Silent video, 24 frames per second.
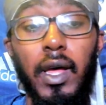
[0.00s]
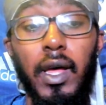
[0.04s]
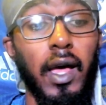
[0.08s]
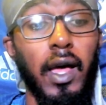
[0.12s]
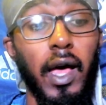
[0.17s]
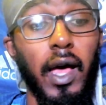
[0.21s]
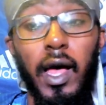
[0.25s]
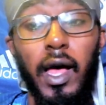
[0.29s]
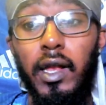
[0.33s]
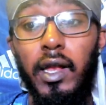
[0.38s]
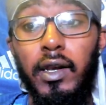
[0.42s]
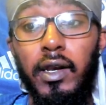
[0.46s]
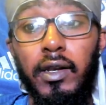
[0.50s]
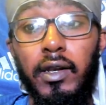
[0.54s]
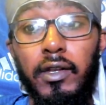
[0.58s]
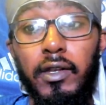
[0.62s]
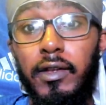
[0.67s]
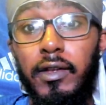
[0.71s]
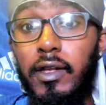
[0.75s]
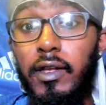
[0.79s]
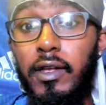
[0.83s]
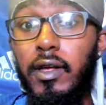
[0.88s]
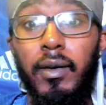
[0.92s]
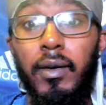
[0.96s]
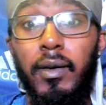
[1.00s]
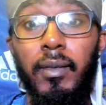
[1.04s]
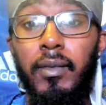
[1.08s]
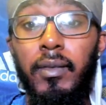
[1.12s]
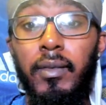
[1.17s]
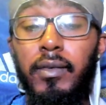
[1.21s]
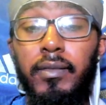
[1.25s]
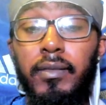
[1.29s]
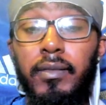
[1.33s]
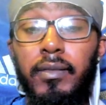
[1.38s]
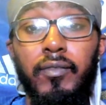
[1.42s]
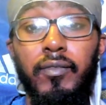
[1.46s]
And
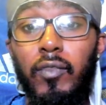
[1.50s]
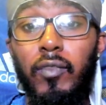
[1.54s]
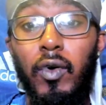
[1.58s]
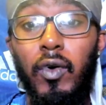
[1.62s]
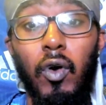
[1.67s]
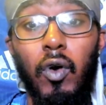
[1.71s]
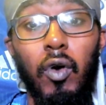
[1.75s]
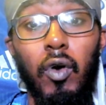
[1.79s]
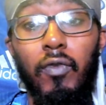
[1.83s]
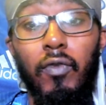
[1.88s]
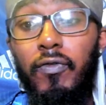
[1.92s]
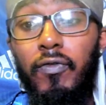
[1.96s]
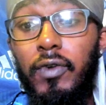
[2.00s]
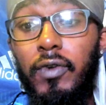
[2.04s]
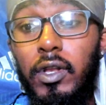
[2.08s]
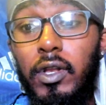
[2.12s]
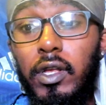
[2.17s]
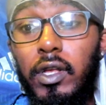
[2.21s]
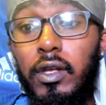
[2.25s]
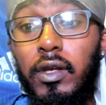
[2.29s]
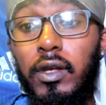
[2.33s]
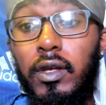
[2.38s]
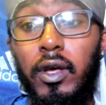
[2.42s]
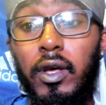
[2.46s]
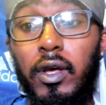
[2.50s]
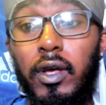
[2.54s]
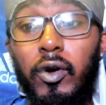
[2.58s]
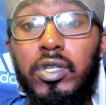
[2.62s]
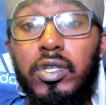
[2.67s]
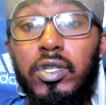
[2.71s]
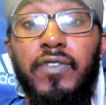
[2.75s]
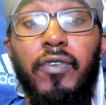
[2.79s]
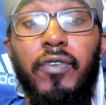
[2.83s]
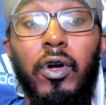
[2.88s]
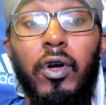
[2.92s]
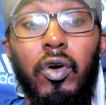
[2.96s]
hopefully
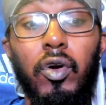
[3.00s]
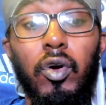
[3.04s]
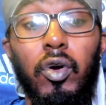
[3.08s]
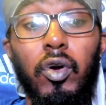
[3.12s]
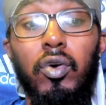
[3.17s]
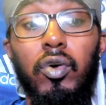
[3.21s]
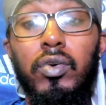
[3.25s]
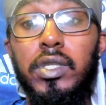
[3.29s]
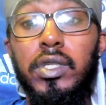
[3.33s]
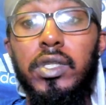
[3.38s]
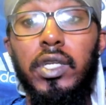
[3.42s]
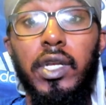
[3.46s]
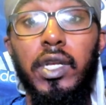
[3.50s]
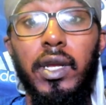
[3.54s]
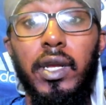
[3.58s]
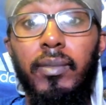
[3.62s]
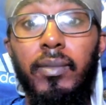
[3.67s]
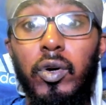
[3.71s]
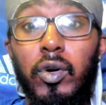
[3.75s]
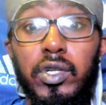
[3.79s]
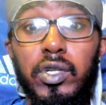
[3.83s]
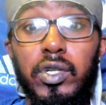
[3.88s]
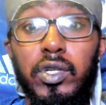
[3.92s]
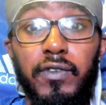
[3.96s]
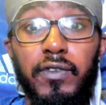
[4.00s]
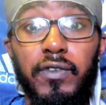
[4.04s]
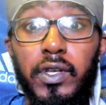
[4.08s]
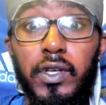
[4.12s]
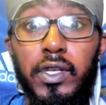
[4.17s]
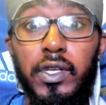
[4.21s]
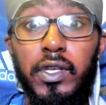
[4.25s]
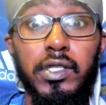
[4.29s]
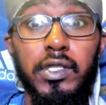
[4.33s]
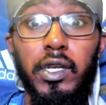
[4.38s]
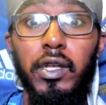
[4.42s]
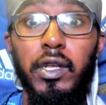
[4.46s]
Christopher Nkunku is in it, because if he is
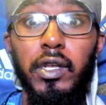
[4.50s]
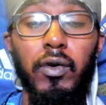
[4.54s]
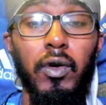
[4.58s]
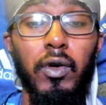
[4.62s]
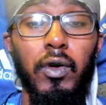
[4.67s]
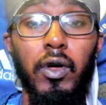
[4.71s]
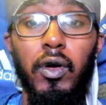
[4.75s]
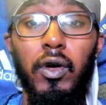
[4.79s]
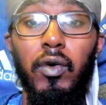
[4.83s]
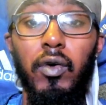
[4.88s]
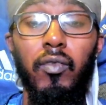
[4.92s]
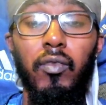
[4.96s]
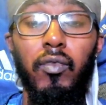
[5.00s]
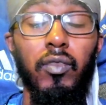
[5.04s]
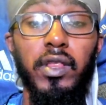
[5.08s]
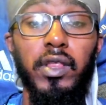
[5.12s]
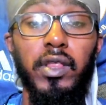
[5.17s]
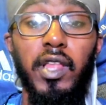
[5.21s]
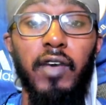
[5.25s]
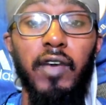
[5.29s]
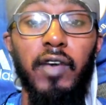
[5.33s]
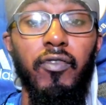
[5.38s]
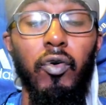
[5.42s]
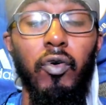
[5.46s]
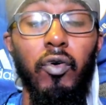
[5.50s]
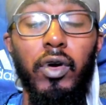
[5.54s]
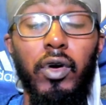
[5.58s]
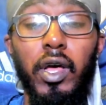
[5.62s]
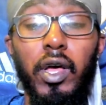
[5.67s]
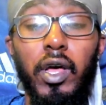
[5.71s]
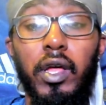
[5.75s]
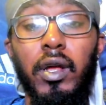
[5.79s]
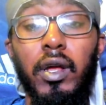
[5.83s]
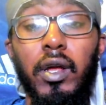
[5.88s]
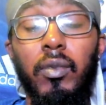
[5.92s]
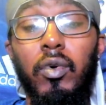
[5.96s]
in it, we're definitely getting
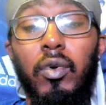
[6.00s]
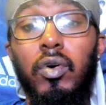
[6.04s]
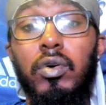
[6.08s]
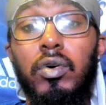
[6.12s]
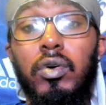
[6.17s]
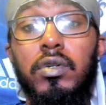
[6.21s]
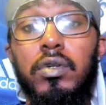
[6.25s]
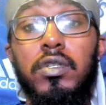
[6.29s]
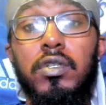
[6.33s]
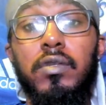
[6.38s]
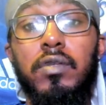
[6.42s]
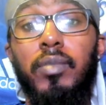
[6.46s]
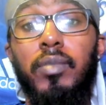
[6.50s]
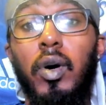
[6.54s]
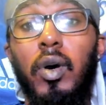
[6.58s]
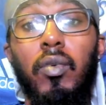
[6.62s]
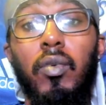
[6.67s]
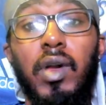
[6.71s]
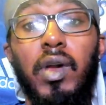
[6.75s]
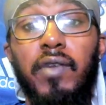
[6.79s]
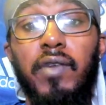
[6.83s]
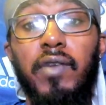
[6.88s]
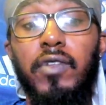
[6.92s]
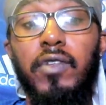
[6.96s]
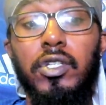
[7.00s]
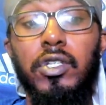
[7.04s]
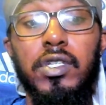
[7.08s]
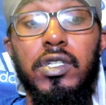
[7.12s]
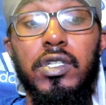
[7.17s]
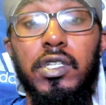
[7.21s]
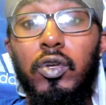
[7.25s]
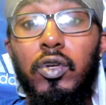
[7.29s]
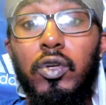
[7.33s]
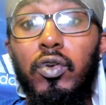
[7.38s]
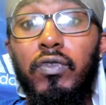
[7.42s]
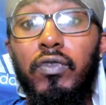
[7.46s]
them goals. But we have to just see
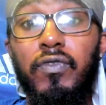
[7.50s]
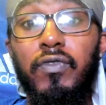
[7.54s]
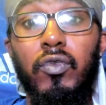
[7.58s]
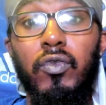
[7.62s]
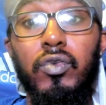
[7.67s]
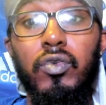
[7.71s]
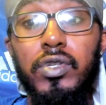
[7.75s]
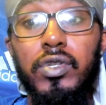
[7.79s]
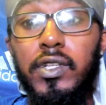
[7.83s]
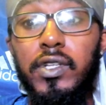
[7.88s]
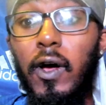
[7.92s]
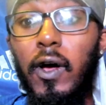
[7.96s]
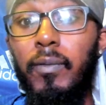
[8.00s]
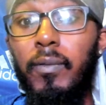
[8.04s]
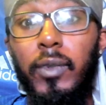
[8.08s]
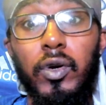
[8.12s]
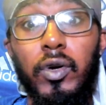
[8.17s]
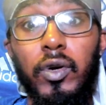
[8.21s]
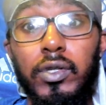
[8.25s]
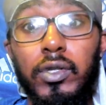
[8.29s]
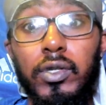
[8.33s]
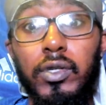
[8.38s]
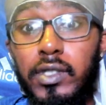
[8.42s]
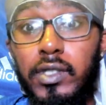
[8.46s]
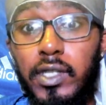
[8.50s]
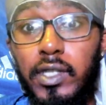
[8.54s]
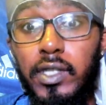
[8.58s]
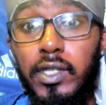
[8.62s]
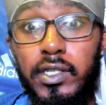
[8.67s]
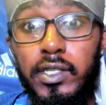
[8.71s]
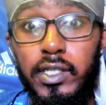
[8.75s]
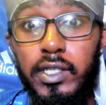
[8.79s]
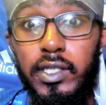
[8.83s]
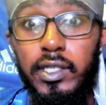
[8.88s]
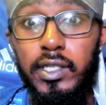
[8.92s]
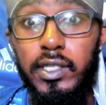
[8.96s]
who falls out, because this
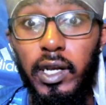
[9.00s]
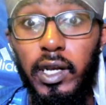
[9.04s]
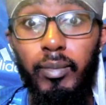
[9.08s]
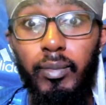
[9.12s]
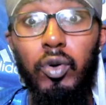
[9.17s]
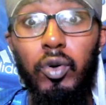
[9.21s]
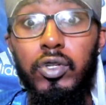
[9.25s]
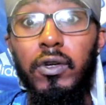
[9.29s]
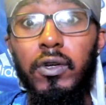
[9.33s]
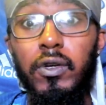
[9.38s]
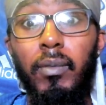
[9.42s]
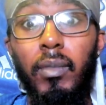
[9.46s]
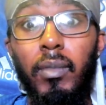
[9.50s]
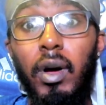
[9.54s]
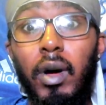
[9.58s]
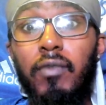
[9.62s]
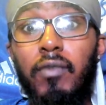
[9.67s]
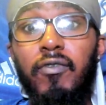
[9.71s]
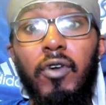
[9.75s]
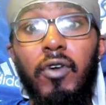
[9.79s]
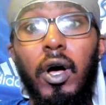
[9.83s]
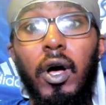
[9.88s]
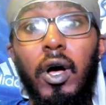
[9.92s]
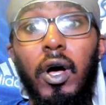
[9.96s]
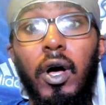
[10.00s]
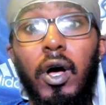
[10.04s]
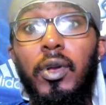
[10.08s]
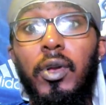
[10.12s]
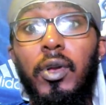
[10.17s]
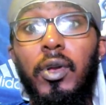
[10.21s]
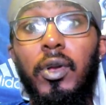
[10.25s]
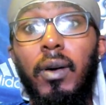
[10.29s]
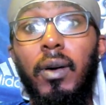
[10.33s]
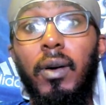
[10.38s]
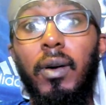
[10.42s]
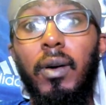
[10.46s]
is an important month coming up,
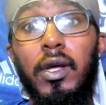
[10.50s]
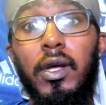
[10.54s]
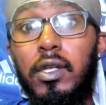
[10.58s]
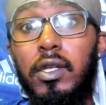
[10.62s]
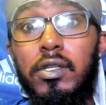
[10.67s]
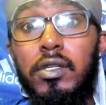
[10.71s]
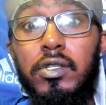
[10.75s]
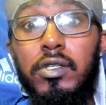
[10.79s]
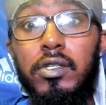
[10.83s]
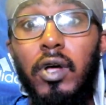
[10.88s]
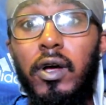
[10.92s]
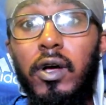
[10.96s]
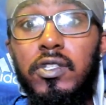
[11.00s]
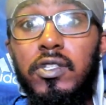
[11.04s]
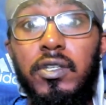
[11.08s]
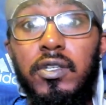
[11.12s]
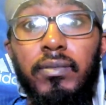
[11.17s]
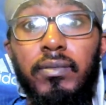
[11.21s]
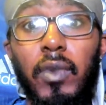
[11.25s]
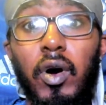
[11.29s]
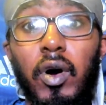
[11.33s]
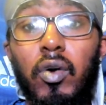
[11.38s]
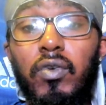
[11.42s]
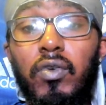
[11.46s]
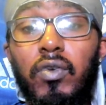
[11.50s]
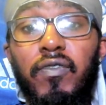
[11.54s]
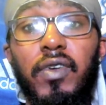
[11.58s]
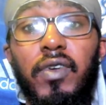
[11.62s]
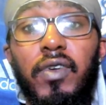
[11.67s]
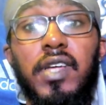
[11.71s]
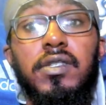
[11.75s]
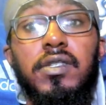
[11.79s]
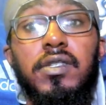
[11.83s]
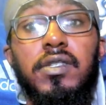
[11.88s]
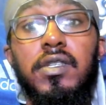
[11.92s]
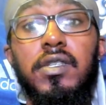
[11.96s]
starting tomorrow with
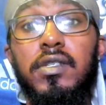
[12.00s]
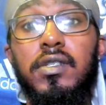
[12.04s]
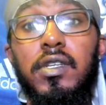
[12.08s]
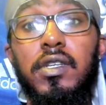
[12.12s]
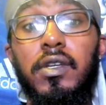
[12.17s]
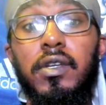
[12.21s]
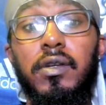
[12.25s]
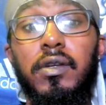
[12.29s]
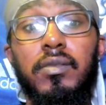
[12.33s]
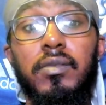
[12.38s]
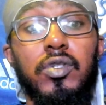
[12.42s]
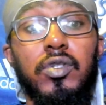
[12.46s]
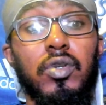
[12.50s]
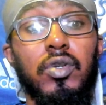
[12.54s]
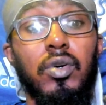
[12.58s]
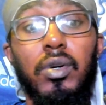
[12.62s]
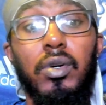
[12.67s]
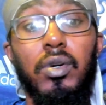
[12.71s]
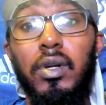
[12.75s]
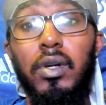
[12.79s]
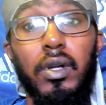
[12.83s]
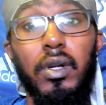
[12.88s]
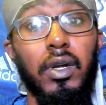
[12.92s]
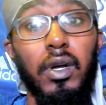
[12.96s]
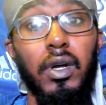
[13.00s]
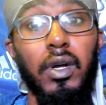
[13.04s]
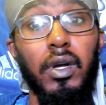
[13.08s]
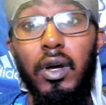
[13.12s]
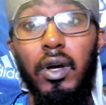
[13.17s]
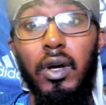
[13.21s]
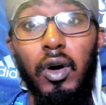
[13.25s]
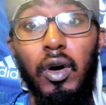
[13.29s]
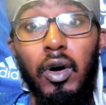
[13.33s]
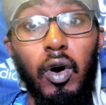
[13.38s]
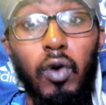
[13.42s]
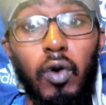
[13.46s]
Leicester City. So
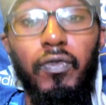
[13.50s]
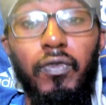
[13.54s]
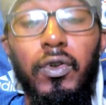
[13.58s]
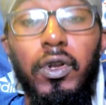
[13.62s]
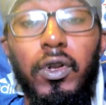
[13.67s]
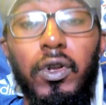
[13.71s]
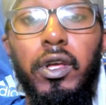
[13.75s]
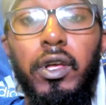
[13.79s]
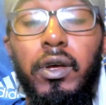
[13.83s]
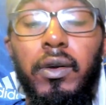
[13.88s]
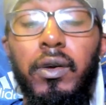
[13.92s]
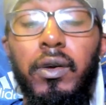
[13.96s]
hopefully